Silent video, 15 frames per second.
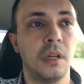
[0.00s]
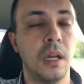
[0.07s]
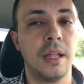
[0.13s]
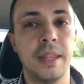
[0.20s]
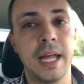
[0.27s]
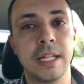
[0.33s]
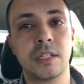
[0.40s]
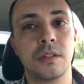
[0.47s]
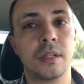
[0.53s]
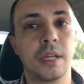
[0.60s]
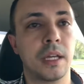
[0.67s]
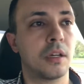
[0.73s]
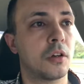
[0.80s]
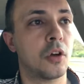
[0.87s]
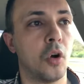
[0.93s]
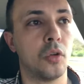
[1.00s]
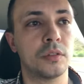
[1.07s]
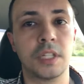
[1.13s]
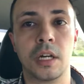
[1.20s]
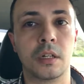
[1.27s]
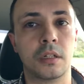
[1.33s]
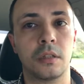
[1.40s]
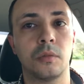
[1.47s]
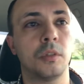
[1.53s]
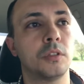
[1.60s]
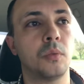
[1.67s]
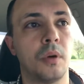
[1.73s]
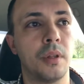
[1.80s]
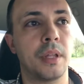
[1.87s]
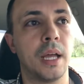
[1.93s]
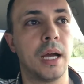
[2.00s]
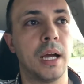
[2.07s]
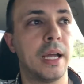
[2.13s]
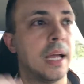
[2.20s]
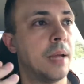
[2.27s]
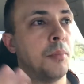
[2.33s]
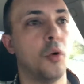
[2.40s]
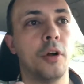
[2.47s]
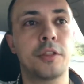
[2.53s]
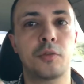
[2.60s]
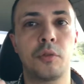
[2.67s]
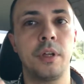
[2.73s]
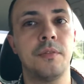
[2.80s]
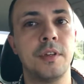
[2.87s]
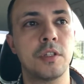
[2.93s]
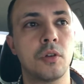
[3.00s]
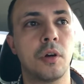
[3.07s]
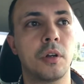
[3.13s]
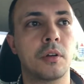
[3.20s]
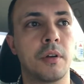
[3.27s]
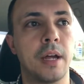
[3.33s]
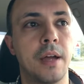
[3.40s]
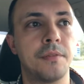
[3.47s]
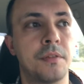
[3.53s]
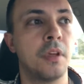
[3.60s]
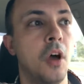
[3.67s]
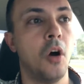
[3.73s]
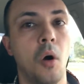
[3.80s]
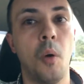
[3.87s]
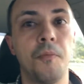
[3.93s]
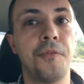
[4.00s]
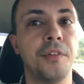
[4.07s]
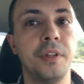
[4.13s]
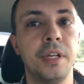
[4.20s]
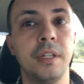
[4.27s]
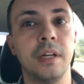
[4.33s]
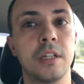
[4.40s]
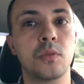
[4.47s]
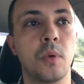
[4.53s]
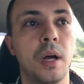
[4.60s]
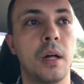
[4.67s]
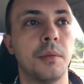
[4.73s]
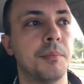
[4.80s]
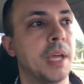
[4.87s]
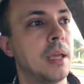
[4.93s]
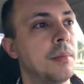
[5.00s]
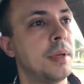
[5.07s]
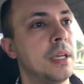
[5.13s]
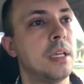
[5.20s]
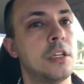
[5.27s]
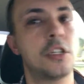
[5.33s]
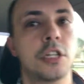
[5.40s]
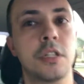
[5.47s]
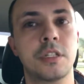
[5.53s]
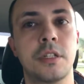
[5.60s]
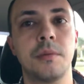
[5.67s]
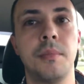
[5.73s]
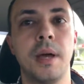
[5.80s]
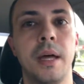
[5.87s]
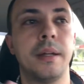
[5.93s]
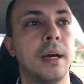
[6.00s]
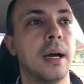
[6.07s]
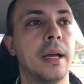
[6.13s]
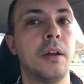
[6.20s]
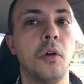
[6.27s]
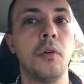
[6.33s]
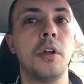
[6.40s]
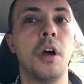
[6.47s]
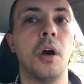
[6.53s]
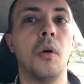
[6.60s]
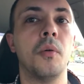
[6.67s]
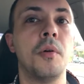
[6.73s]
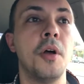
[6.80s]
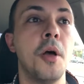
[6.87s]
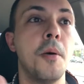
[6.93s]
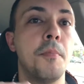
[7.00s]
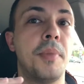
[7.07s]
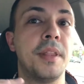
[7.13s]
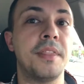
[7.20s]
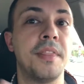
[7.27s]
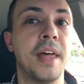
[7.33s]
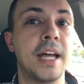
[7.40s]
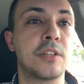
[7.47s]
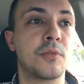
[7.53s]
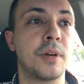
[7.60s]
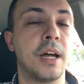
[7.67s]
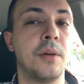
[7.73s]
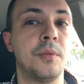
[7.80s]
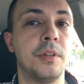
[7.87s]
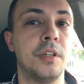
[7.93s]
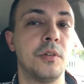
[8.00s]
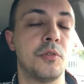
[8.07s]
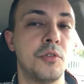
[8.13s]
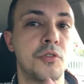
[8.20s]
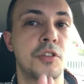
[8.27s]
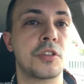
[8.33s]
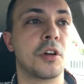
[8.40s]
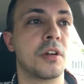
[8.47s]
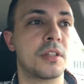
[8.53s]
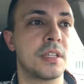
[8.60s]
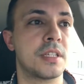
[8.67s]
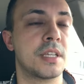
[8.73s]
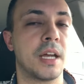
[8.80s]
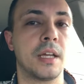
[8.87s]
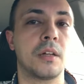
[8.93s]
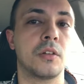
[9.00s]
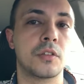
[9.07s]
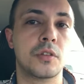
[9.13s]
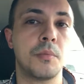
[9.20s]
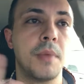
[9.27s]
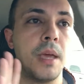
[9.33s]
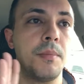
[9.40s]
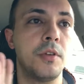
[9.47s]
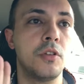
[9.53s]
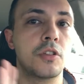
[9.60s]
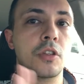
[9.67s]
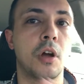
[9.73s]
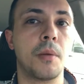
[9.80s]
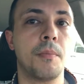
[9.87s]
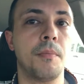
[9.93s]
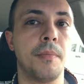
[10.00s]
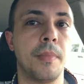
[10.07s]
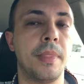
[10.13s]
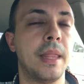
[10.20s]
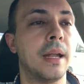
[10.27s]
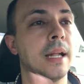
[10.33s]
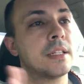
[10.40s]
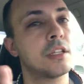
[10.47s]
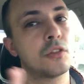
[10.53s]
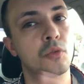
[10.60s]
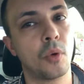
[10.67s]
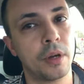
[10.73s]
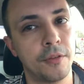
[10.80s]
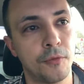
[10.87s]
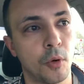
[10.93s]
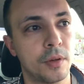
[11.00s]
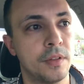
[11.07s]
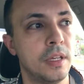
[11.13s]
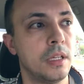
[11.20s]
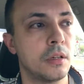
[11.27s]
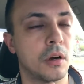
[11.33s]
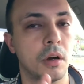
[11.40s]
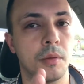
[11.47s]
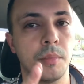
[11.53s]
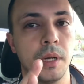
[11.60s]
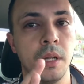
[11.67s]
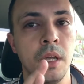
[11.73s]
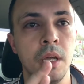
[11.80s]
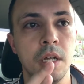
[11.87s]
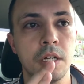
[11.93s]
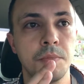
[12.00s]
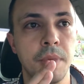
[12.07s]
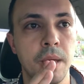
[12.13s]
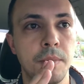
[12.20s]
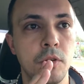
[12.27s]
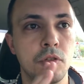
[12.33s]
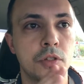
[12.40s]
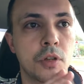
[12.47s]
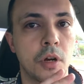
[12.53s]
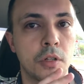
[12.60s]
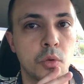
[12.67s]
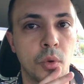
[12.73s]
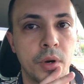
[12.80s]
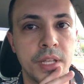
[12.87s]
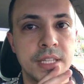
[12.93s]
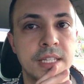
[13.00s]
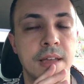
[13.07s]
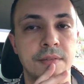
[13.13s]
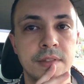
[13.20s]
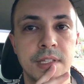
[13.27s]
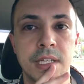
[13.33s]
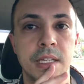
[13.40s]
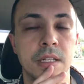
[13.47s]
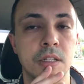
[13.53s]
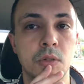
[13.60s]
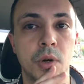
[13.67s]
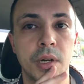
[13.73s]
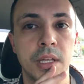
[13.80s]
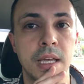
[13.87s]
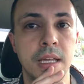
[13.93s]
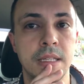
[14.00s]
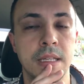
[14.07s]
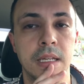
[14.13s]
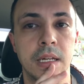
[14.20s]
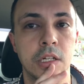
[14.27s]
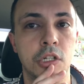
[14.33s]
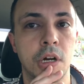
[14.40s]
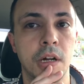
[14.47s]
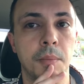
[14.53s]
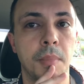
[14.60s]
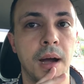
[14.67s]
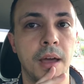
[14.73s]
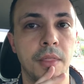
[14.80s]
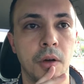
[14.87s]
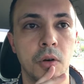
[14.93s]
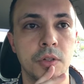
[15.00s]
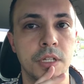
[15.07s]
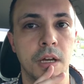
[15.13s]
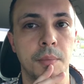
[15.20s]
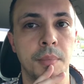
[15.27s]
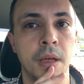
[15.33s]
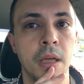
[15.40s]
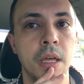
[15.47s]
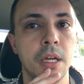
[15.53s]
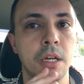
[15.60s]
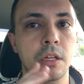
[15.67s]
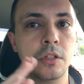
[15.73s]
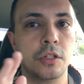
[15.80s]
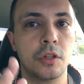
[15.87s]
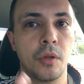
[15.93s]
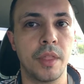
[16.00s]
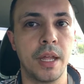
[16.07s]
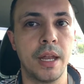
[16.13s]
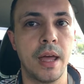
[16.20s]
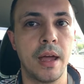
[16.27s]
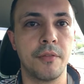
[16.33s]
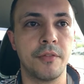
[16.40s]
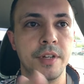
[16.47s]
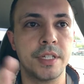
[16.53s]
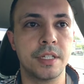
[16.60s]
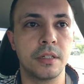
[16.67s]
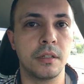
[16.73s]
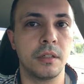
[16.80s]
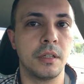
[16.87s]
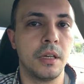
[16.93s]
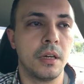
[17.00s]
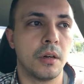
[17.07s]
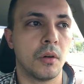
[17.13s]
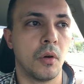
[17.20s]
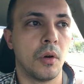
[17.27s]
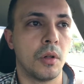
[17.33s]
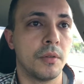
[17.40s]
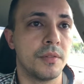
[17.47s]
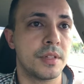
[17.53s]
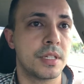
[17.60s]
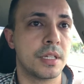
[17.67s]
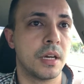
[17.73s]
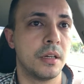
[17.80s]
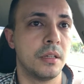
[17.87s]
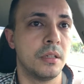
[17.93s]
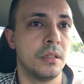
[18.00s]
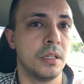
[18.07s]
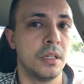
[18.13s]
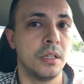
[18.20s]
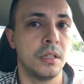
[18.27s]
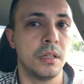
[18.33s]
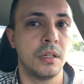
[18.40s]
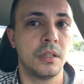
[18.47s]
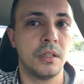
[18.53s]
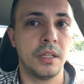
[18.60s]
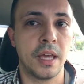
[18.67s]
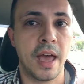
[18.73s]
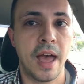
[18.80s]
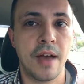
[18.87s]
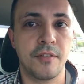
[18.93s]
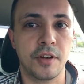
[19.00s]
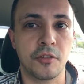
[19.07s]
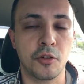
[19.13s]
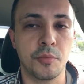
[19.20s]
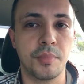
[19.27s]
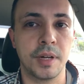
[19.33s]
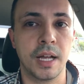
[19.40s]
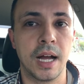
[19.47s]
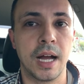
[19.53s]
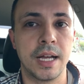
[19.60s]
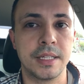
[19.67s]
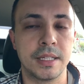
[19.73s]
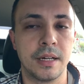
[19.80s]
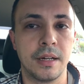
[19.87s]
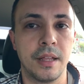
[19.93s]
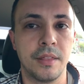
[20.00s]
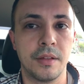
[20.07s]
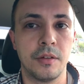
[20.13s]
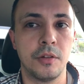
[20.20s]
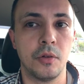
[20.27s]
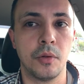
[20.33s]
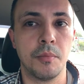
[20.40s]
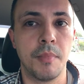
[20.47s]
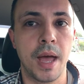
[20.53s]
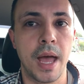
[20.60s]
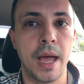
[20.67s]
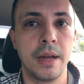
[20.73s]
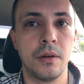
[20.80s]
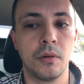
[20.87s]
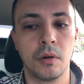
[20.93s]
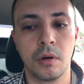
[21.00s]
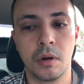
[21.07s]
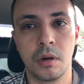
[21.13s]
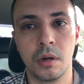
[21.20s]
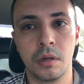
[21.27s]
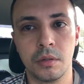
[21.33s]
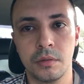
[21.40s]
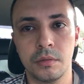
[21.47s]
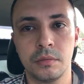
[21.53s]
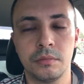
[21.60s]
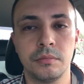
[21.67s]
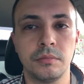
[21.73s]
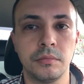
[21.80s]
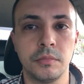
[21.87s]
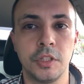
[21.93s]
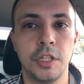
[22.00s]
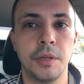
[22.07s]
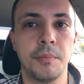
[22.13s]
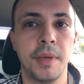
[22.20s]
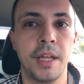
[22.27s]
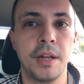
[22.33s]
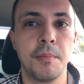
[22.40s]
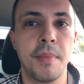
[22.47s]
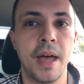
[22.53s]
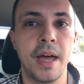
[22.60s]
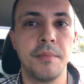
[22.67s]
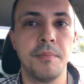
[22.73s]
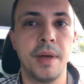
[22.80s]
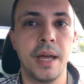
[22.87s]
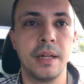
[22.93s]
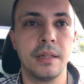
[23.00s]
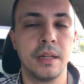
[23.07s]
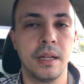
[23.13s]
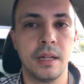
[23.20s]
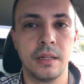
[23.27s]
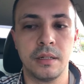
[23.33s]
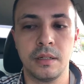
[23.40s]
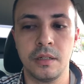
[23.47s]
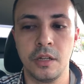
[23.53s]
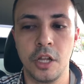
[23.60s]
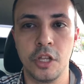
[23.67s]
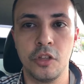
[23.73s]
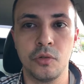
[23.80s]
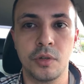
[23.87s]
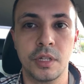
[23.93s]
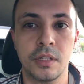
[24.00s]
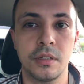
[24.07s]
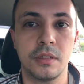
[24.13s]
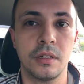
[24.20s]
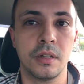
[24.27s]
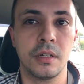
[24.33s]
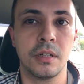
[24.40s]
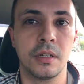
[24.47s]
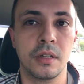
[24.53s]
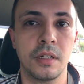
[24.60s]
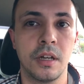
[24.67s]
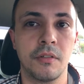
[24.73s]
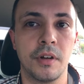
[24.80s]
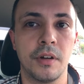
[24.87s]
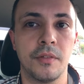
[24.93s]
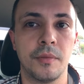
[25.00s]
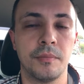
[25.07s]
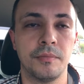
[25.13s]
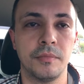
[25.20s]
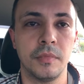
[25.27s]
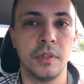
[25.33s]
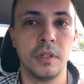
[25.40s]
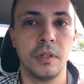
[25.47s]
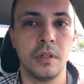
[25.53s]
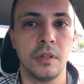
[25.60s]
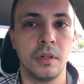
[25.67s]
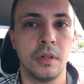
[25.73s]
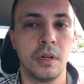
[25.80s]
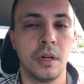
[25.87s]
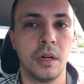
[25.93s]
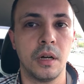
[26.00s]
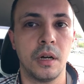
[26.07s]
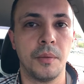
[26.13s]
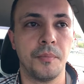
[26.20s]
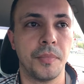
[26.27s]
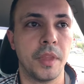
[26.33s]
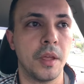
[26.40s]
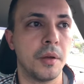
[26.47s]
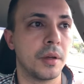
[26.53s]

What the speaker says: And that's like Cole Tucker was one guy. I bought 3 of his autographs. Hopefully he does well. Maybe he shits the bed. I don't know. But that's what I would do. You start the cycle. So maybe you start, now that's a 2014 card, but maybe you start 2017 and 2018 and try to buy those up. So then every single year, all of a sudden, you have a group of guys that are either doing bad or you made a bad bet and you can get rid of them.